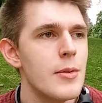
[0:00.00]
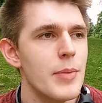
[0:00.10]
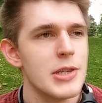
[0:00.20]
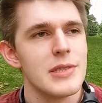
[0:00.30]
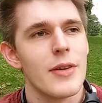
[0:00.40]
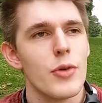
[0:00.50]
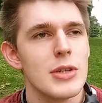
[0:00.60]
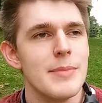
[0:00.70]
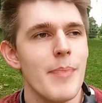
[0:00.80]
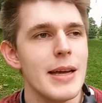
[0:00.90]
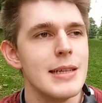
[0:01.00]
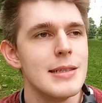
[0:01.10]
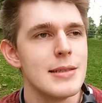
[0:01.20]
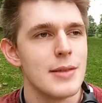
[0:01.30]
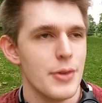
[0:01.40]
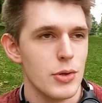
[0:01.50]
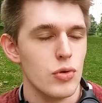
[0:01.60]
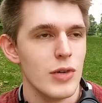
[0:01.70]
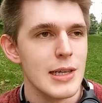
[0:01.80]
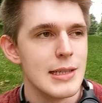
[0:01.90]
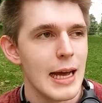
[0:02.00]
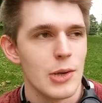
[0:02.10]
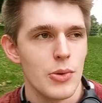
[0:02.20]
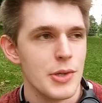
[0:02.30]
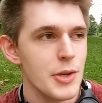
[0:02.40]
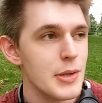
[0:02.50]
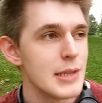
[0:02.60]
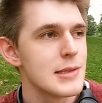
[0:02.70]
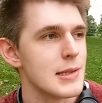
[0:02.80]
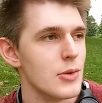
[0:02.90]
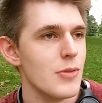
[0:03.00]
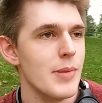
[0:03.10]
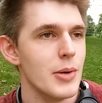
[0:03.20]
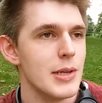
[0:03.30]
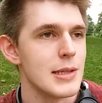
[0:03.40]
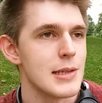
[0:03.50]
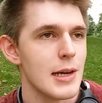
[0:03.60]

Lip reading: Because if I've already made the grid and all the units and all the buildings,